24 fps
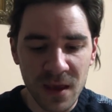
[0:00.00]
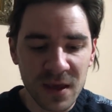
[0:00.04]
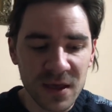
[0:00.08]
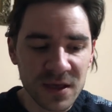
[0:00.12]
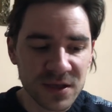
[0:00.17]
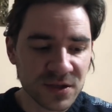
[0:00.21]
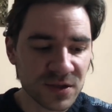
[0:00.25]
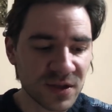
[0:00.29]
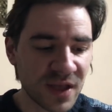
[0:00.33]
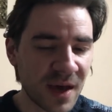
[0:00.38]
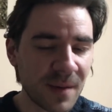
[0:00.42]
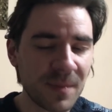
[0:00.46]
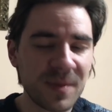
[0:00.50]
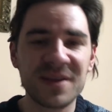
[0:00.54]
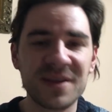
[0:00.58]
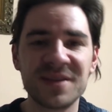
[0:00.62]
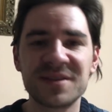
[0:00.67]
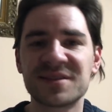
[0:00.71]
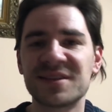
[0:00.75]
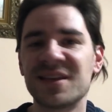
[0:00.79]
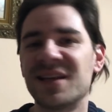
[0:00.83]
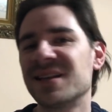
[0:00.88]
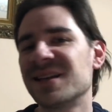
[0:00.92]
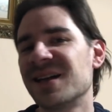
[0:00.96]
So that being
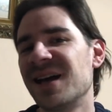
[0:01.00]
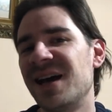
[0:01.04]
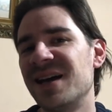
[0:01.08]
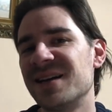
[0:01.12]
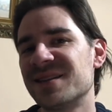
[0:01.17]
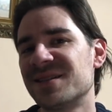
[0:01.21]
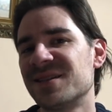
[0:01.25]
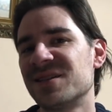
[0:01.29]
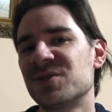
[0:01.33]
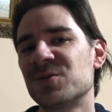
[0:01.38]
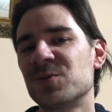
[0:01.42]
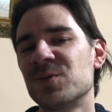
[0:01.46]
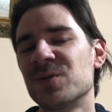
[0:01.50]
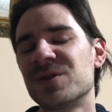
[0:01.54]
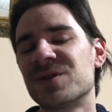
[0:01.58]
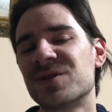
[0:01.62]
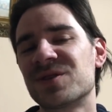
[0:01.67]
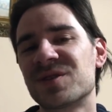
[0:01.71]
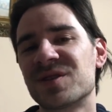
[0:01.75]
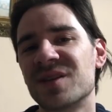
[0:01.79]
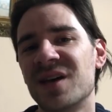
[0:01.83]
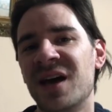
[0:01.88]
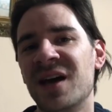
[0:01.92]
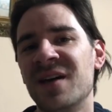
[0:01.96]
said, guys, this
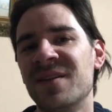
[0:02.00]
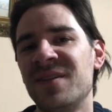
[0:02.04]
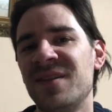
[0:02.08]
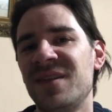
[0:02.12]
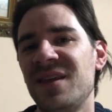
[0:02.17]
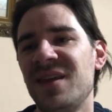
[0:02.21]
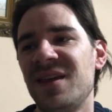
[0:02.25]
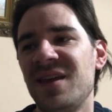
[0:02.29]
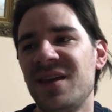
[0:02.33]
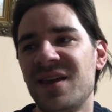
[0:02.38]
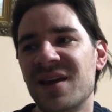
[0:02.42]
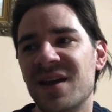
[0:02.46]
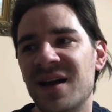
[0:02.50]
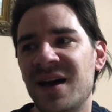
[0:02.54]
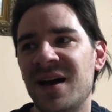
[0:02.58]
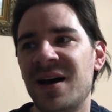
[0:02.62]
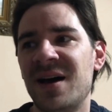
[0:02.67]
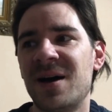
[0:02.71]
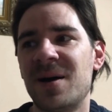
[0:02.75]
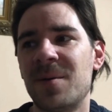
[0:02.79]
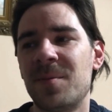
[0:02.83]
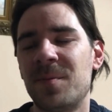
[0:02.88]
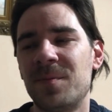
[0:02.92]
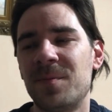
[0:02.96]
was uh, the
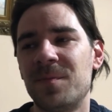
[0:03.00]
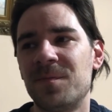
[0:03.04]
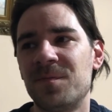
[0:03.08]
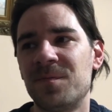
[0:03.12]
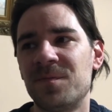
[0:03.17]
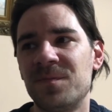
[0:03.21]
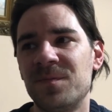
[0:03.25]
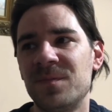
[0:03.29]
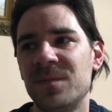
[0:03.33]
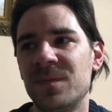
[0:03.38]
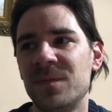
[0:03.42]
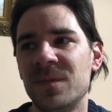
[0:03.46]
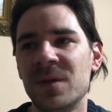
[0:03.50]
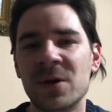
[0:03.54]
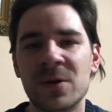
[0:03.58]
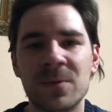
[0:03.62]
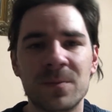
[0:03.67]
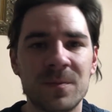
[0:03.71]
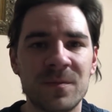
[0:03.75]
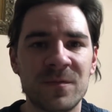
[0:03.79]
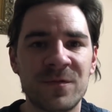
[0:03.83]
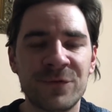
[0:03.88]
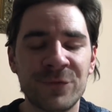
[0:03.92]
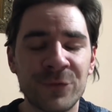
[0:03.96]
uh,
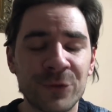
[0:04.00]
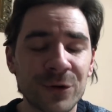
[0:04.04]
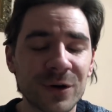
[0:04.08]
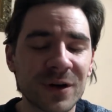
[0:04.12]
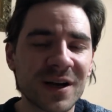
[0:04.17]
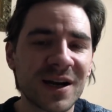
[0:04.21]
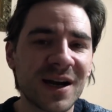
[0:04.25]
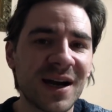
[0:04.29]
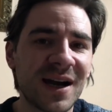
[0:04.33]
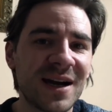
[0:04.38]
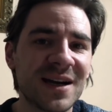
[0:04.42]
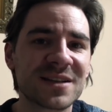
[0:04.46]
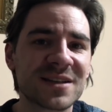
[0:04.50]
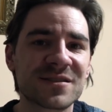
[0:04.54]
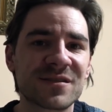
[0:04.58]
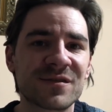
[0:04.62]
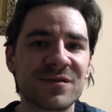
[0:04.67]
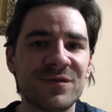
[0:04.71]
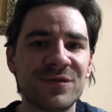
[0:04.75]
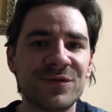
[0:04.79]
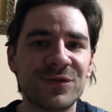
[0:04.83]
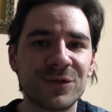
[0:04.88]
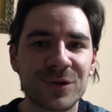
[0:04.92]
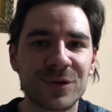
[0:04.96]
forecast
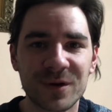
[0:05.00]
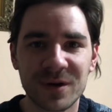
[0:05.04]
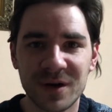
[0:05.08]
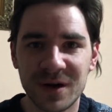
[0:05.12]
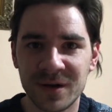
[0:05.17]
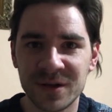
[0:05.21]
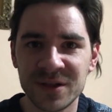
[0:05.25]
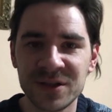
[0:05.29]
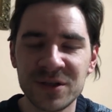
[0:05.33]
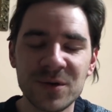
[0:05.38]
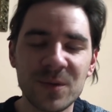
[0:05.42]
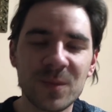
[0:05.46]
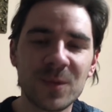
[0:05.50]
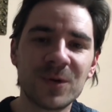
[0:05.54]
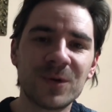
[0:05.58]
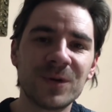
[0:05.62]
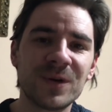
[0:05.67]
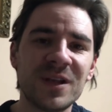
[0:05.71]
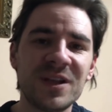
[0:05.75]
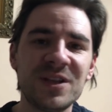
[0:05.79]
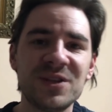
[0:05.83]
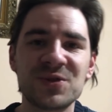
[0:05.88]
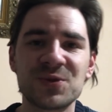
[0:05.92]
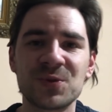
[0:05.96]
for new moon
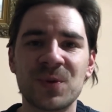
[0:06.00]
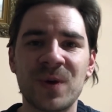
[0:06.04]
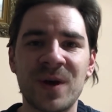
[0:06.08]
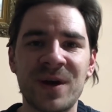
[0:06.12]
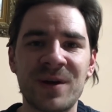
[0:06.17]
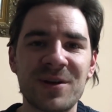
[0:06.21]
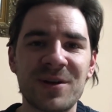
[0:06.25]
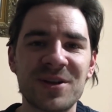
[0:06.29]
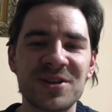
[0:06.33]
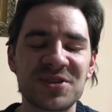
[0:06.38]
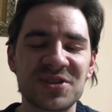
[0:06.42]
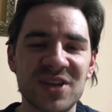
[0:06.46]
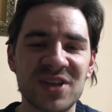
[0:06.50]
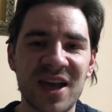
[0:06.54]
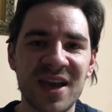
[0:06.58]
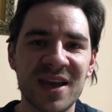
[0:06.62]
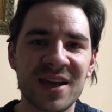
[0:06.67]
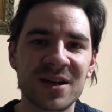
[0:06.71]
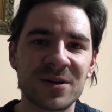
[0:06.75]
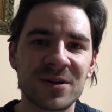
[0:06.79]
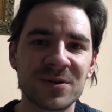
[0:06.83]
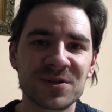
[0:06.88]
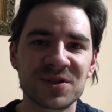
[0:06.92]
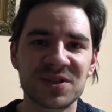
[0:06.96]
into Aries
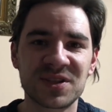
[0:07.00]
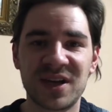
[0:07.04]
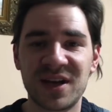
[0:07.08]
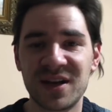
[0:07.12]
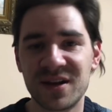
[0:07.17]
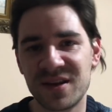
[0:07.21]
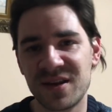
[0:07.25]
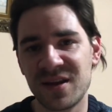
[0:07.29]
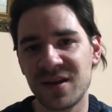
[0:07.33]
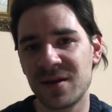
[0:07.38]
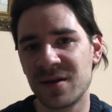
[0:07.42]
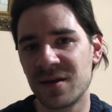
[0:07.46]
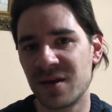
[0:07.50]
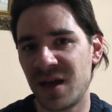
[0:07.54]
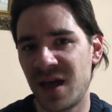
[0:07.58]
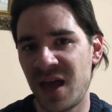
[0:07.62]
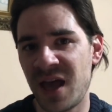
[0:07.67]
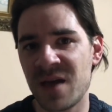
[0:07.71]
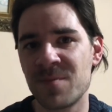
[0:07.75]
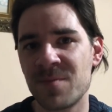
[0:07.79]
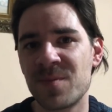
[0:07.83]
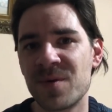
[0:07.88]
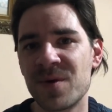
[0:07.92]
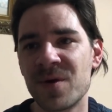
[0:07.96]
cycle starting
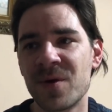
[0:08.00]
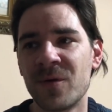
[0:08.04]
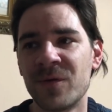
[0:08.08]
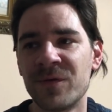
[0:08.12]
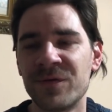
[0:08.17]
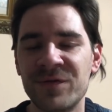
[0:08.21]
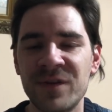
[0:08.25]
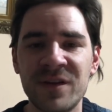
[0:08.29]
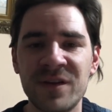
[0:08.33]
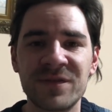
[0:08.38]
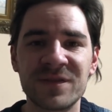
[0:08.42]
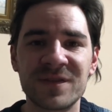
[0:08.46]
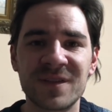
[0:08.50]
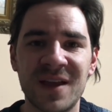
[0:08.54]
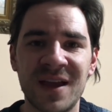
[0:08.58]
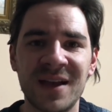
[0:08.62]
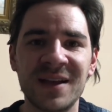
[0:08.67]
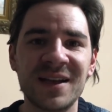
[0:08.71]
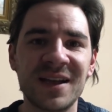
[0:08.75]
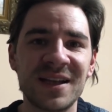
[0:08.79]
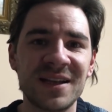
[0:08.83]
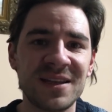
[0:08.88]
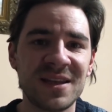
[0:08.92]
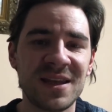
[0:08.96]
April 5th and
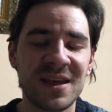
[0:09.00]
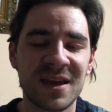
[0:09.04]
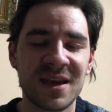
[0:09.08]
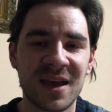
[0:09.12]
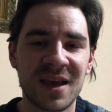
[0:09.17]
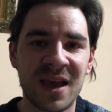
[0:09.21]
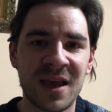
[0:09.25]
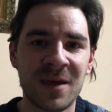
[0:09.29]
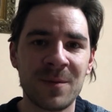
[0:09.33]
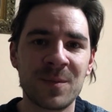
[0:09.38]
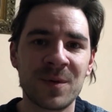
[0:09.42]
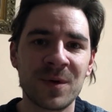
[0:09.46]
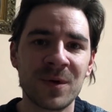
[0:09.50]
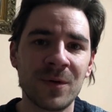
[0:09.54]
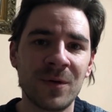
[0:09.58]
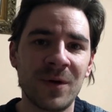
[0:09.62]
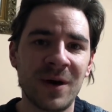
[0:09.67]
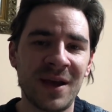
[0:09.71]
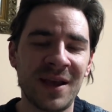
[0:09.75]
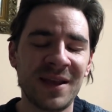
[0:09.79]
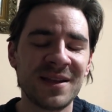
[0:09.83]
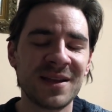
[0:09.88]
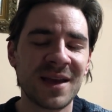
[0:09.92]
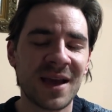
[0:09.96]
ending April
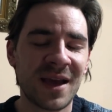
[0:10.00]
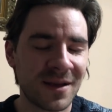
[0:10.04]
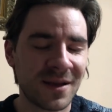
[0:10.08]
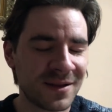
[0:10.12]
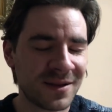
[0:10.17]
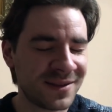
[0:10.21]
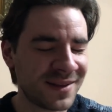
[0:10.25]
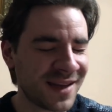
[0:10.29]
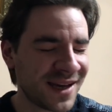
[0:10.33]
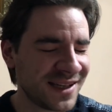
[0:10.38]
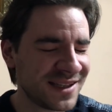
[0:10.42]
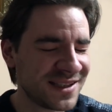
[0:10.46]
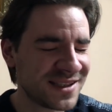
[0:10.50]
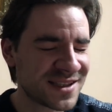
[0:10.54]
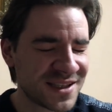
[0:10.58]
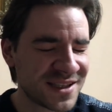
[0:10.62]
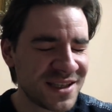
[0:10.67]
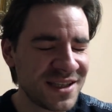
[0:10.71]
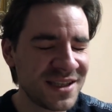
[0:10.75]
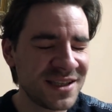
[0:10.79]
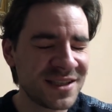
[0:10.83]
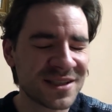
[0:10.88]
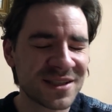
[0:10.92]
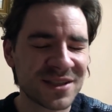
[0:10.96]
8th and
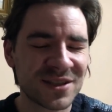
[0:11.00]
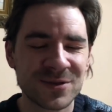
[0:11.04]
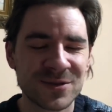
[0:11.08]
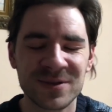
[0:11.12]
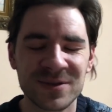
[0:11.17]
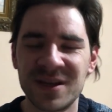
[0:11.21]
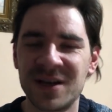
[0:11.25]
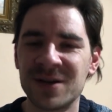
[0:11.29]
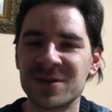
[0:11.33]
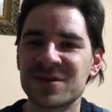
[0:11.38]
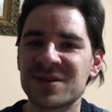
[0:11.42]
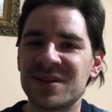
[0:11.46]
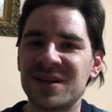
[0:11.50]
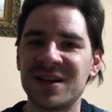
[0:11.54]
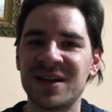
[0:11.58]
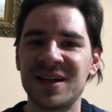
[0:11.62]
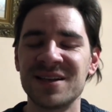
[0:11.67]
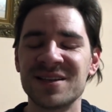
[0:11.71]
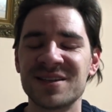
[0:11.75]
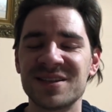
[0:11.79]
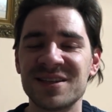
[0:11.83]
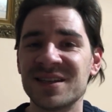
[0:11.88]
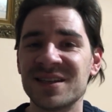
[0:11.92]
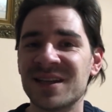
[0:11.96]
19th,
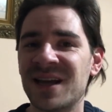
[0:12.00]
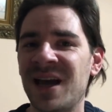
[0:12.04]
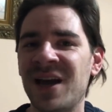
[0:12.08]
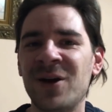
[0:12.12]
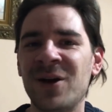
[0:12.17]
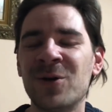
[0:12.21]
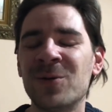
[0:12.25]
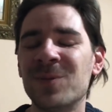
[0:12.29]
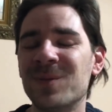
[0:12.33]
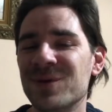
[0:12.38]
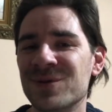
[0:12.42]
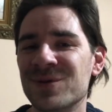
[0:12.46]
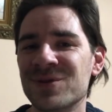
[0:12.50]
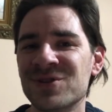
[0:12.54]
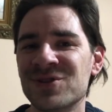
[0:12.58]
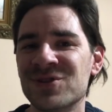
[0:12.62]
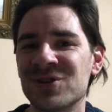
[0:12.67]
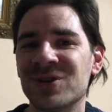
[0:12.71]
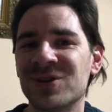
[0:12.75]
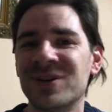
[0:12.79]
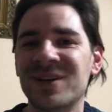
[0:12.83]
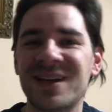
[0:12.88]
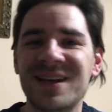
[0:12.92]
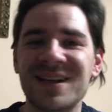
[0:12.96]
2019. I hope you
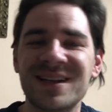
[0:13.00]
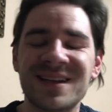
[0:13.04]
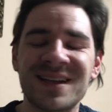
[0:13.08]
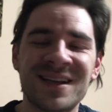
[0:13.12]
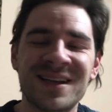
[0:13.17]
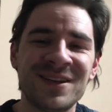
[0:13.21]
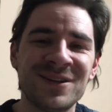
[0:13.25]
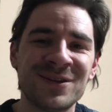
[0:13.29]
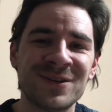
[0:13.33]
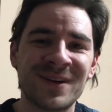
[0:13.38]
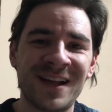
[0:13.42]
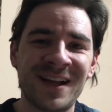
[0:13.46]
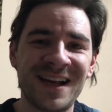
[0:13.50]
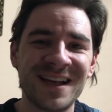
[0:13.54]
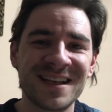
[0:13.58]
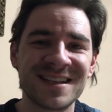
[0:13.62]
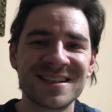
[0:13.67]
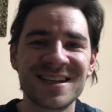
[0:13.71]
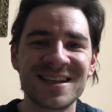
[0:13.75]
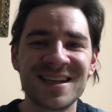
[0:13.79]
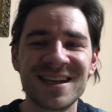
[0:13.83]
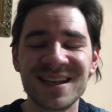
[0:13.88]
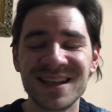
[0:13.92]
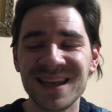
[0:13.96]
enjoyed it and you liked
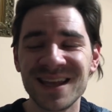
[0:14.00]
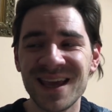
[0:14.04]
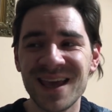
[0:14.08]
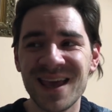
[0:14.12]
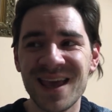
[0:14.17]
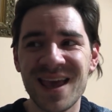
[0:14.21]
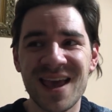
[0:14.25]
it.